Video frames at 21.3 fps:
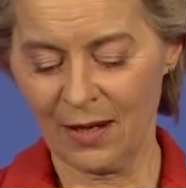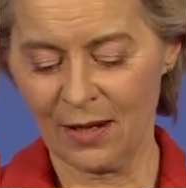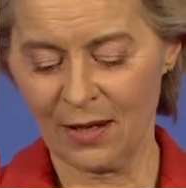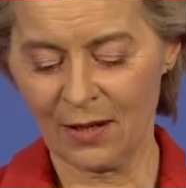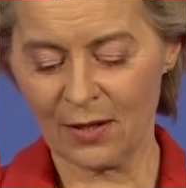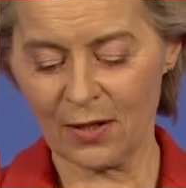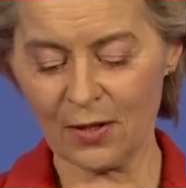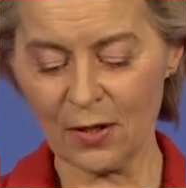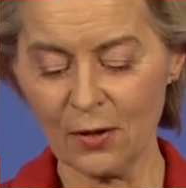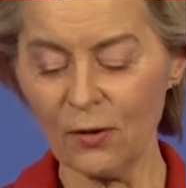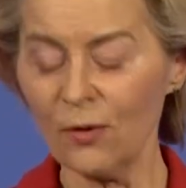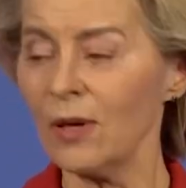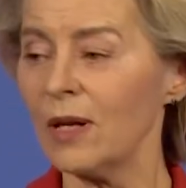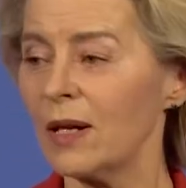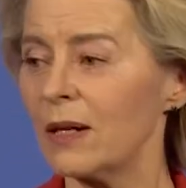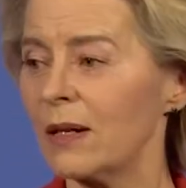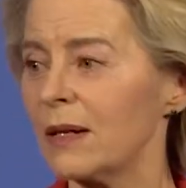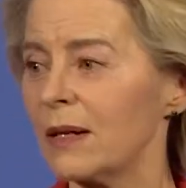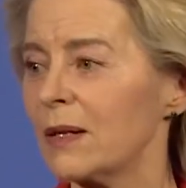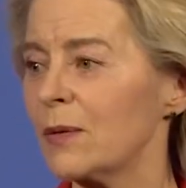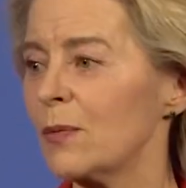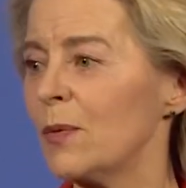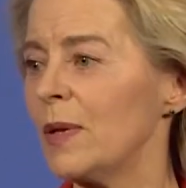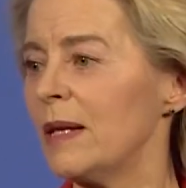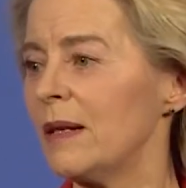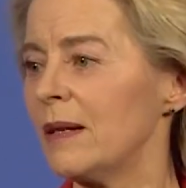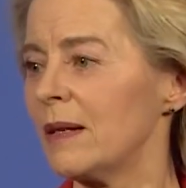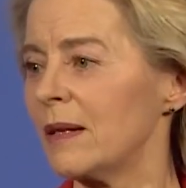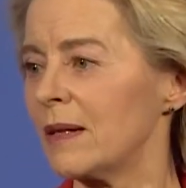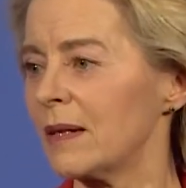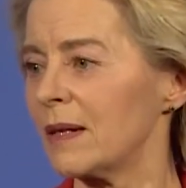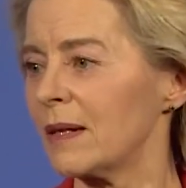Solar and
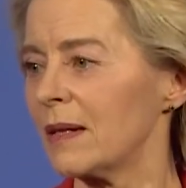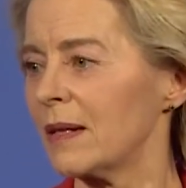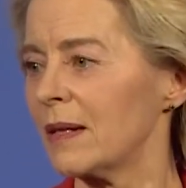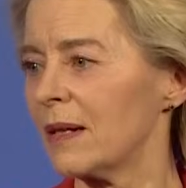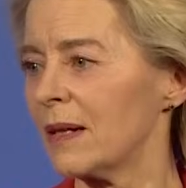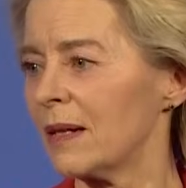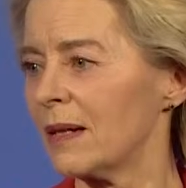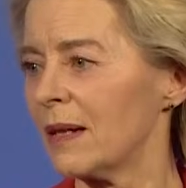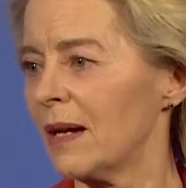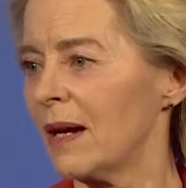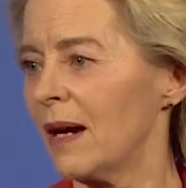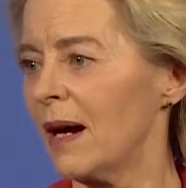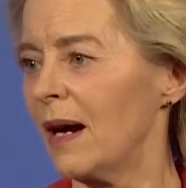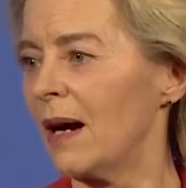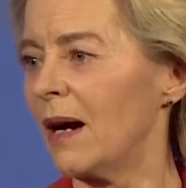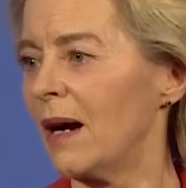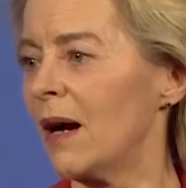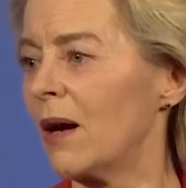wind are